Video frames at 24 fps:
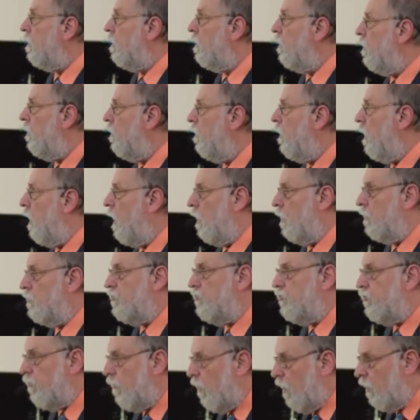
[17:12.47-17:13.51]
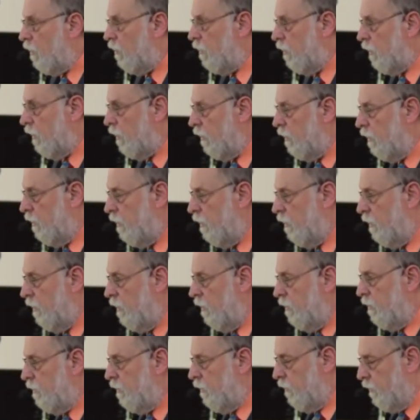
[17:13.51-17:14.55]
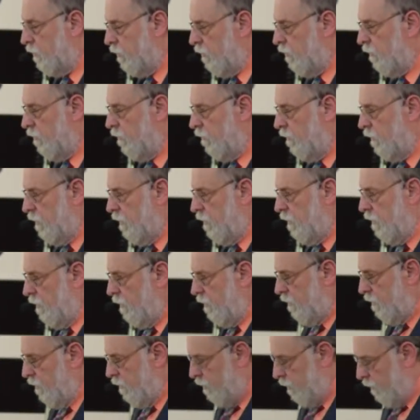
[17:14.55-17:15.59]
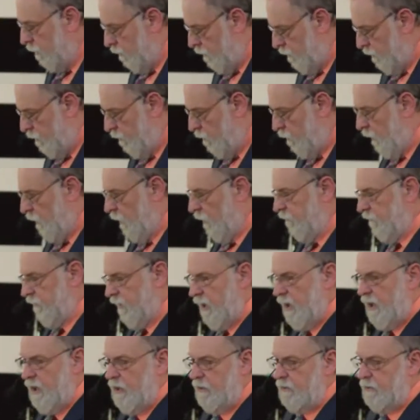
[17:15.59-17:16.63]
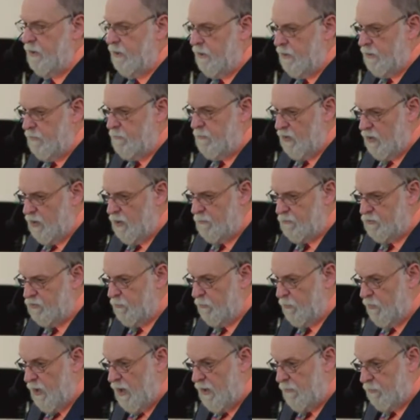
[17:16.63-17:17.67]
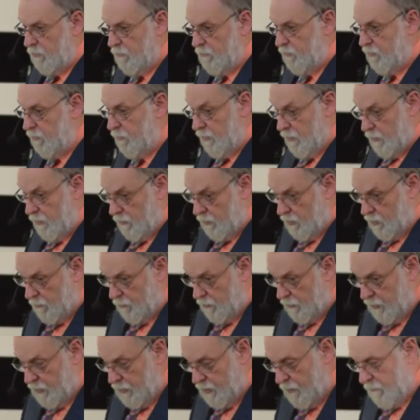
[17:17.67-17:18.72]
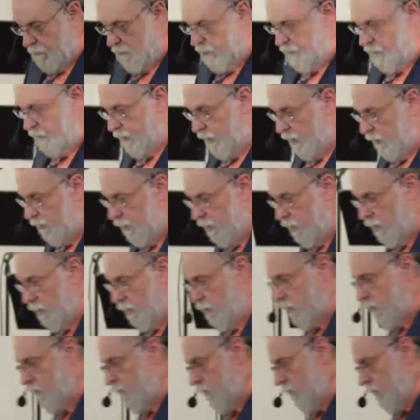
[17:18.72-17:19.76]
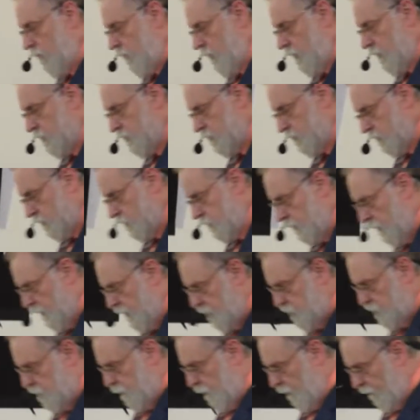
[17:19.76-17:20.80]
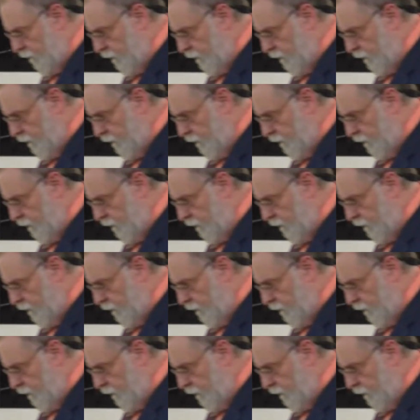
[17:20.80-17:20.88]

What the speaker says: who are struggling to do the will of God, then it becomes a problem. They were complaining about it. Now, who is responsible for